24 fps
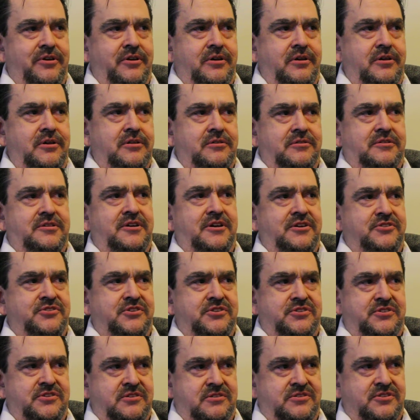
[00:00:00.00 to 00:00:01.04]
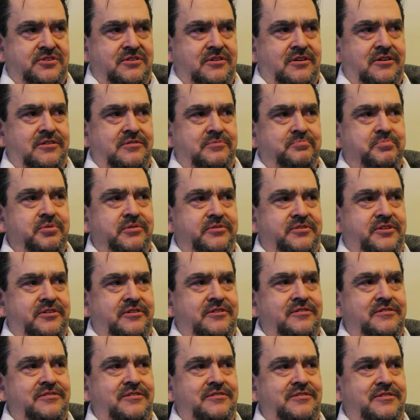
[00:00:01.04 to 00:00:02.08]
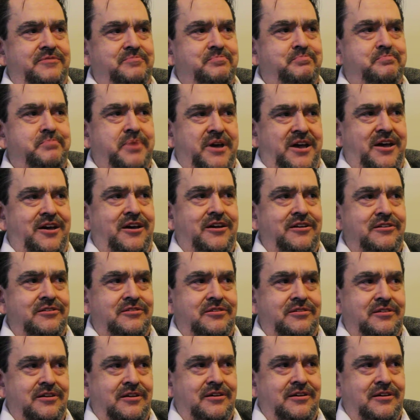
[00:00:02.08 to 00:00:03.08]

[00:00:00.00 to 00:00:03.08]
In Texas, it's gotten particularly bad.